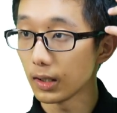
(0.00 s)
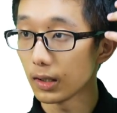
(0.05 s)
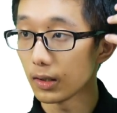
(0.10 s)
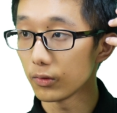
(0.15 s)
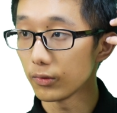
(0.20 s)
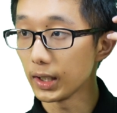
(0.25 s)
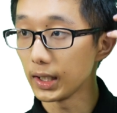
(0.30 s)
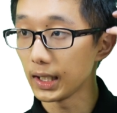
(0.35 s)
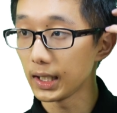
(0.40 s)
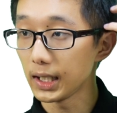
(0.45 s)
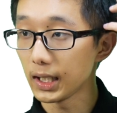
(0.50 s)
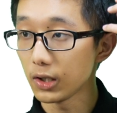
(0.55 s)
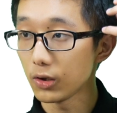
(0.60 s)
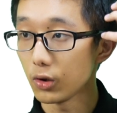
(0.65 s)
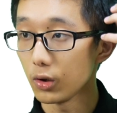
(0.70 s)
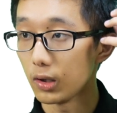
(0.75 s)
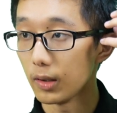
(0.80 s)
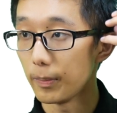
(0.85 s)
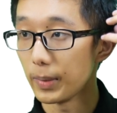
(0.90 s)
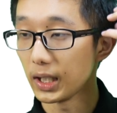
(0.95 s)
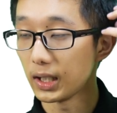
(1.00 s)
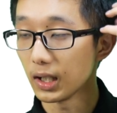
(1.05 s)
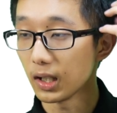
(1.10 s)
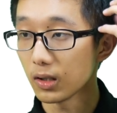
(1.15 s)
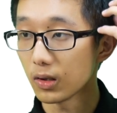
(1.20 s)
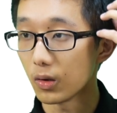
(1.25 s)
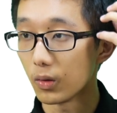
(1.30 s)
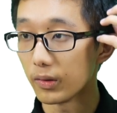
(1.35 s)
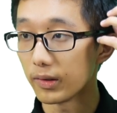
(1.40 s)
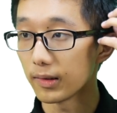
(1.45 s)
related to the
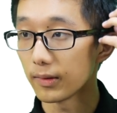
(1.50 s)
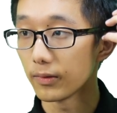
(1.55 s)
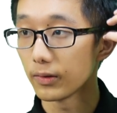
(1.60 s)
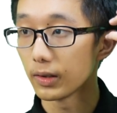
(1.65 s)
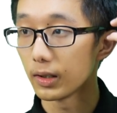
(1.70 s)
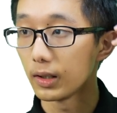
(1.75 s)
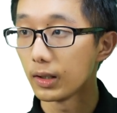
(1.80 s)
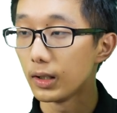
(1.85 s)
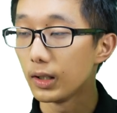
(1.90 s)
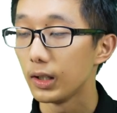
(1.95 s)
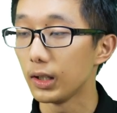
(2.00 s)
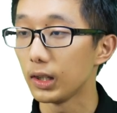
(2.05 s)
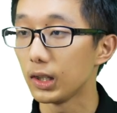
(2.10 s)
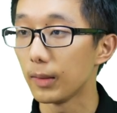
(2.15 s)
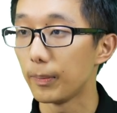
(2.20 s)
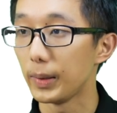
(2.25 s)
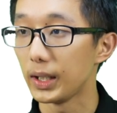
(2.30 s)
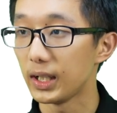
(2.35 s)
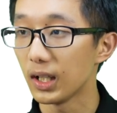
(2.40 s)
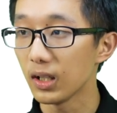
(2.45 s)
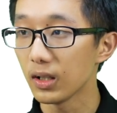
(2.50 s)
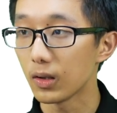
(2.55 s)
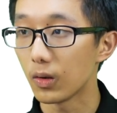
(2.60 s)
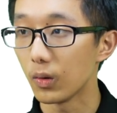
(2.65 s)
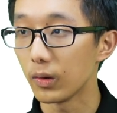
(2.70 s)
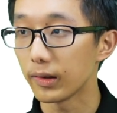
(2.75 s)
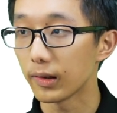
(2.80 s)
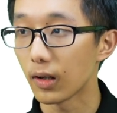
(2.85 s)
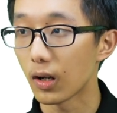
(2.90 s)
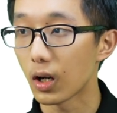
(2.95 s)
peduncles. The
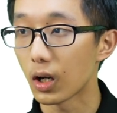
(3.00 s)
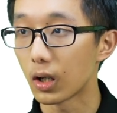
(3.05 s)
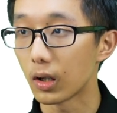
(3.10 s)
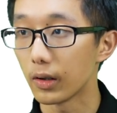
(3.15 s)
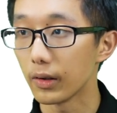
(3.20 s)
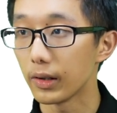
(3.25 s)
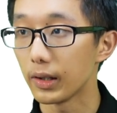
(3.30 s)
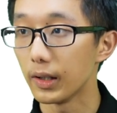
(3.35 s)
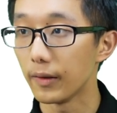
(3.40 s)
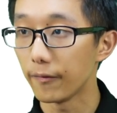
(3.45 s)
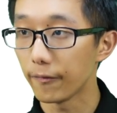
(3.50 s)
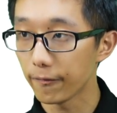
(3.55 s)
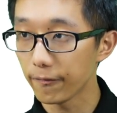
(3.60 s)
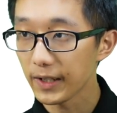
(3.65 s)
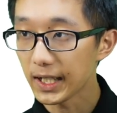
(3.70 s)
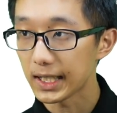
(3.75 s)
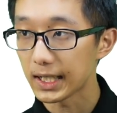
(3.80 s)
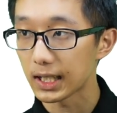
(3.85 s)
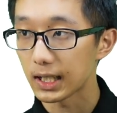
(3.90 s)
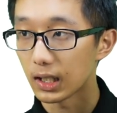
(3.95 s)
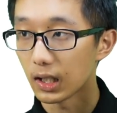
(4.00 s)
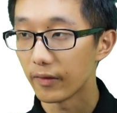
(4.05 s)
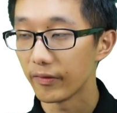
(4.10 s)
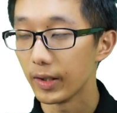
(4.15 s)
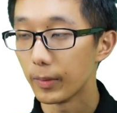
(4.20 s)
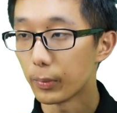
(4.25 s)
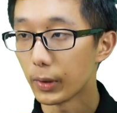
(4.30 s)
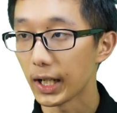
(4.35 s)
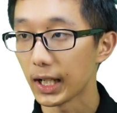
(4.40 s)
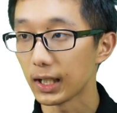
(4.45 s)
peduncles are the feet of
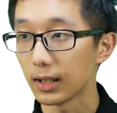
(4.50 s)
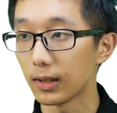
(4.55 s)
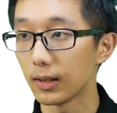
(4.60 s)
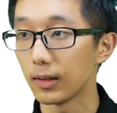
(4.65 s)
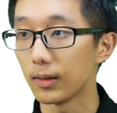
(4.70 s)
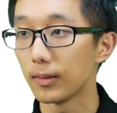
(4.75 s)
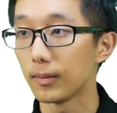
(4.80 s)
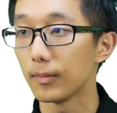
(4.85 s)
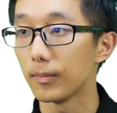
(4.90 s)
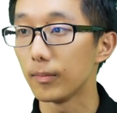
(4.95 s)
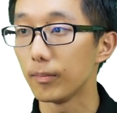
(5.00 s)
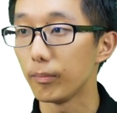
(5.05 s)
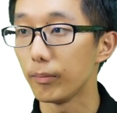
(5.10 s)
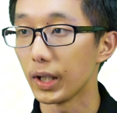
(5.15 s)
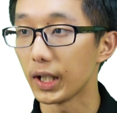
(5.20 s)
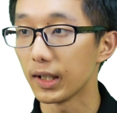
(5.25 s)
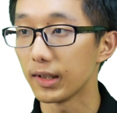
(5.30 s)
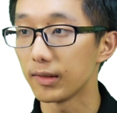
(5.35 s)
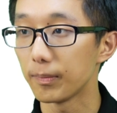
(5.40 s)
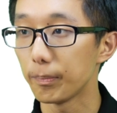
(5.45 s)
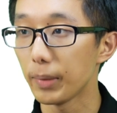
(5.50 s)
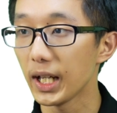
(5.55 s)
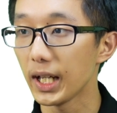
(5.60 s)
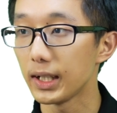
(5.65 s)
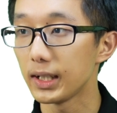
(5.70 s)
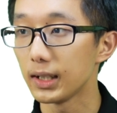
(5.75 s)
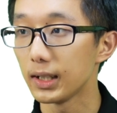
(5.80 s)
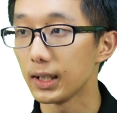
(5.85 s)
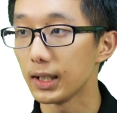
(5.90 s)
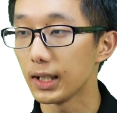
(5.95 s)
the brain, because
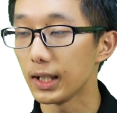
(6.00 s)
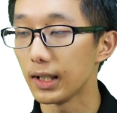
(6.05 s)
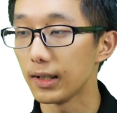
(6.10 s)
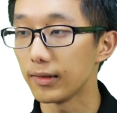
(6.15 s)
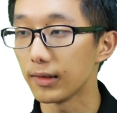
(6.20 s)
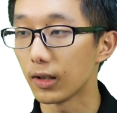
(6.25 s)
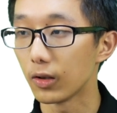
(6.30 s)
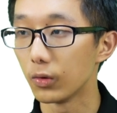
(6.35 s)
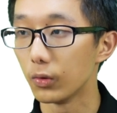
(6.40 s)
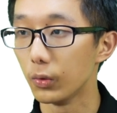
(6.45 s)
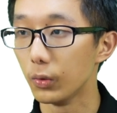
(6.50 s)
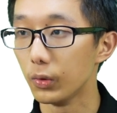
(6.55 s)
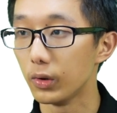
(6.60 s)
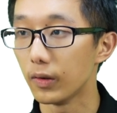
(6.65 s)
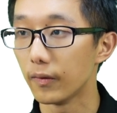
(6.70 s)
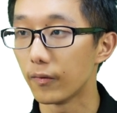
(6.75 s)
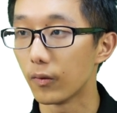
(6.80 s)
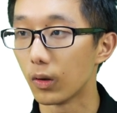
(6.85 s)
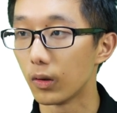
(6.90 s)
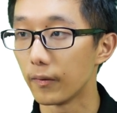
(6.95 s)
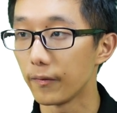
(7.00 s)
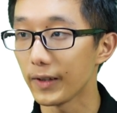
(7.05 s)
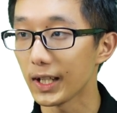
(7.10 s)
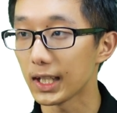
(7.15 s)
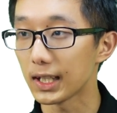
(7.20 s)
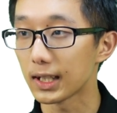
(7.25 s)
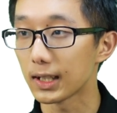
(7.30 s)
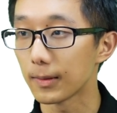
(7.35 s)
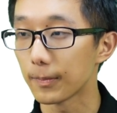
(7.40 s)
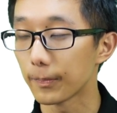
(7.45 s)
ped is a root for
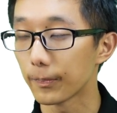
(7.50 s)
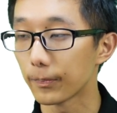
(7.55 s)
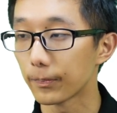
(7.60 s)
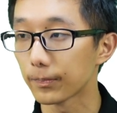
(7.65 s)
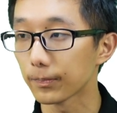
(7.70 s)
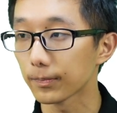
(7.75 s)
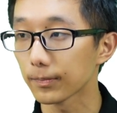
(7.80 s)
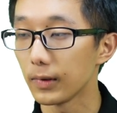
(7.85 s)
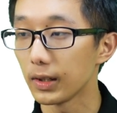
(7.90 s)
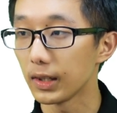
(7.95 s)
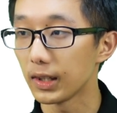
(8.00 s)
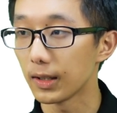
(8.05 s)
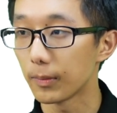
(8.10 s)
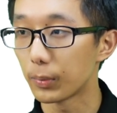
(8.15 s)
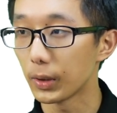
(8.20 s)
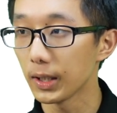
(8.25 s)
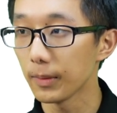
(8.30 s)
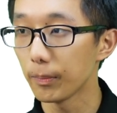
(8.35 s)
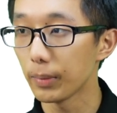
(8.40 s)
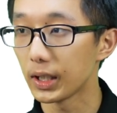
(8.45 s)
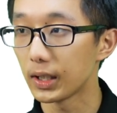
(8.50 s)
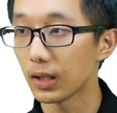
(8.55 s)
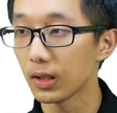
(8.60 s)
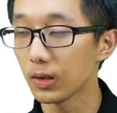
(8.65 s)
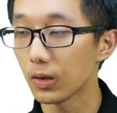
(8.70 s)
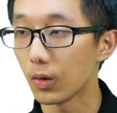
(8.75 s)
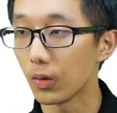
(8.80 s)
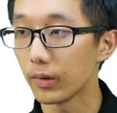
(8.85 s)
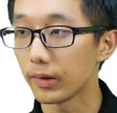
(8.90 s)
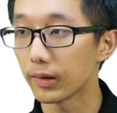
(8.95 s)
feet. The brain
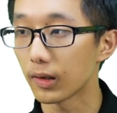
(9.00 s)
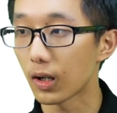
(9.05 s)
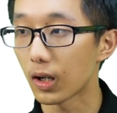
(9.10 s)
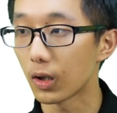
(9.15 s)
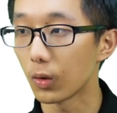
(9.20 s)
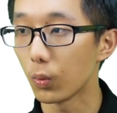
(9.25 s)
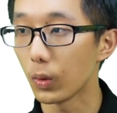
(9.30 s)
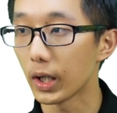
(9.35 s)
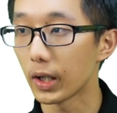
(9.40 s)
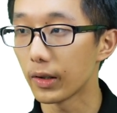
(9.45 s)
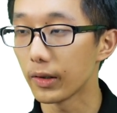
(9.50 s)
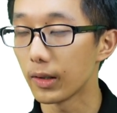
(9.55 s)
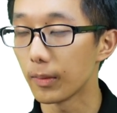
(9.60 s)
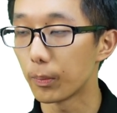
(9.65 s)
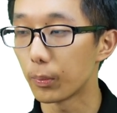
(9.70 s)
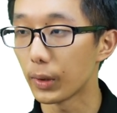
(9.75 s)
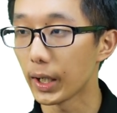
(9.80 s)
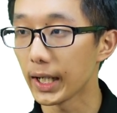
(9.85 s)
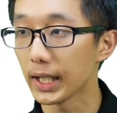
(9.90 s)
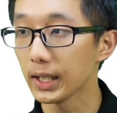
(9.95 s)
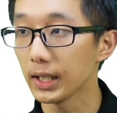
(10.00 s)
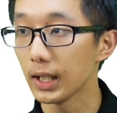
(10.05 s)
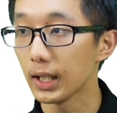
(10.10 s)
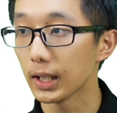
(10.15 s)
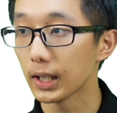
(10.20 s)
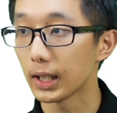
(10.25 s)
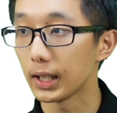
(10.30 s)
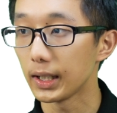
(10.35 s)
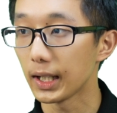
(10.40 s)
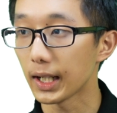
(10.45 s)
peduncles are where the brain
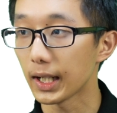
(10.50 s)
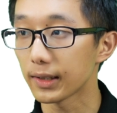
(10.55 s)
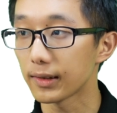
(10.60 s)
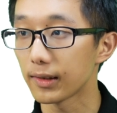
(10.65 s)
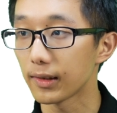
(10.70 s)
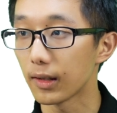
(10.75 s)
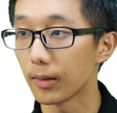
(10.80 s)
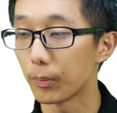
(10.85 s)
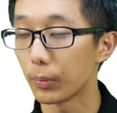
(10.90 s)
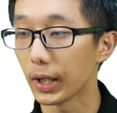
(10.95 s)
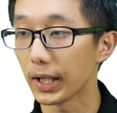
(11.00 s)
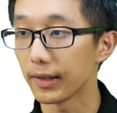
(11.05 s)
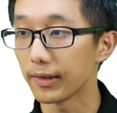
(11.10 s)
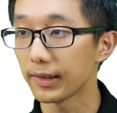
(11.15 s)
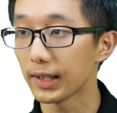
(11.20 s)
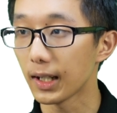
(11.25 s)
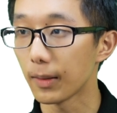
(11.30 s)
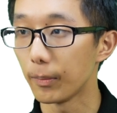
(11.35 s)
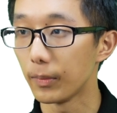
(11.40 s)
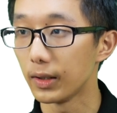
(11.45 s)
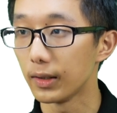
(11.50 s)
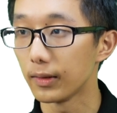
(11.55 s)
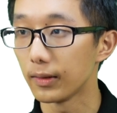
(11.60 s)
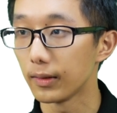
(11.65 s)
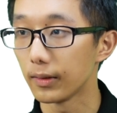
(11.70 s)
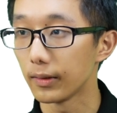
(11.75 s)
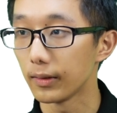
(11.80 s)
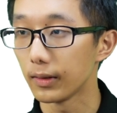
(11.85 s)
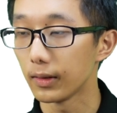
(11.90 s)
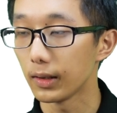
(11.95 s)
connects the brain stem,
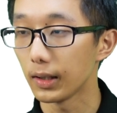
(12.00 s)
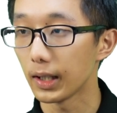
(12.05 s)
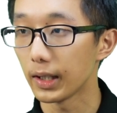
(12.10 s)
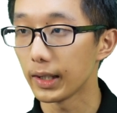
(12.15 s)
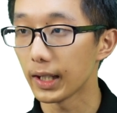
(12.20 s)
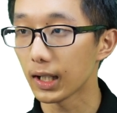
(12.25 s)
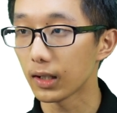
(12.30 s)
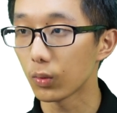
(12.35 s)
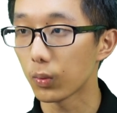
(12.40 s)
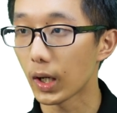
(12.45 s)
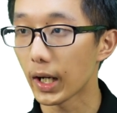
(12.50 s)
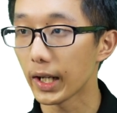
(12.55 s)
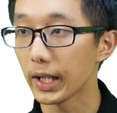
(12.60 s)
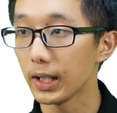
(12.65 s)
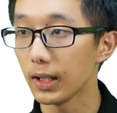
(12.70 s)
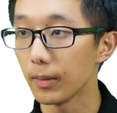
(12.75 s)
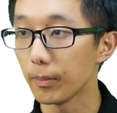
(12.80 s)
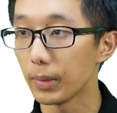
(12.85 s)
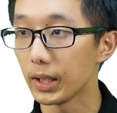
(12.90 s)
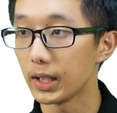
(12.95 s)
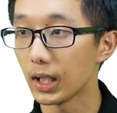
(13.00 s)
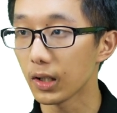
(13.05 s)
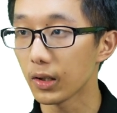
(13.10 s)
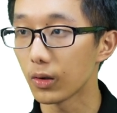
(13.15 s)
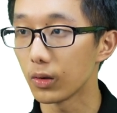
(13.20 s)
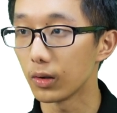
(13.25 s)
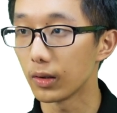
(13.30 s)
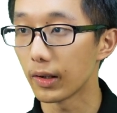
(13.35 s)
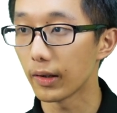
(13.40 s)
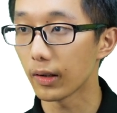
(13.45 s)
and that's why
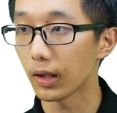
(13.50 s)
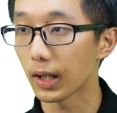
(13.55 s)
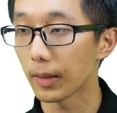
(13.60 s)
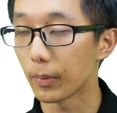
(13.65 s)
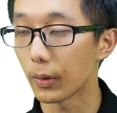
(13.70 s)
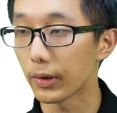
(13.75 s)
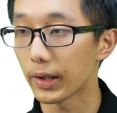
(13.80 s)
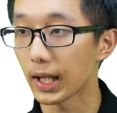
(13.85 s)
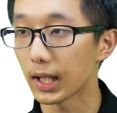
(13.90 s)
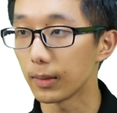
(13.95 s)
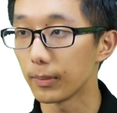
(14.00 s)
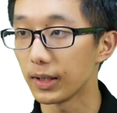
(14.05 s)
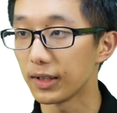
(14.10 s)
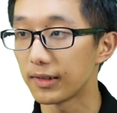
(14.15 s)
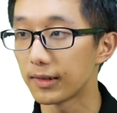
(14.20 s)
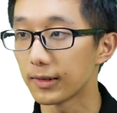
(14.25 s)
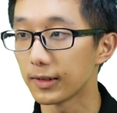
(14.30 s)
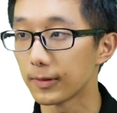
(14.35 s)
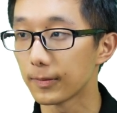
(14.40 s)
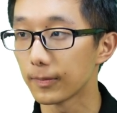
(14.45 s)
peduncular hypothalamus.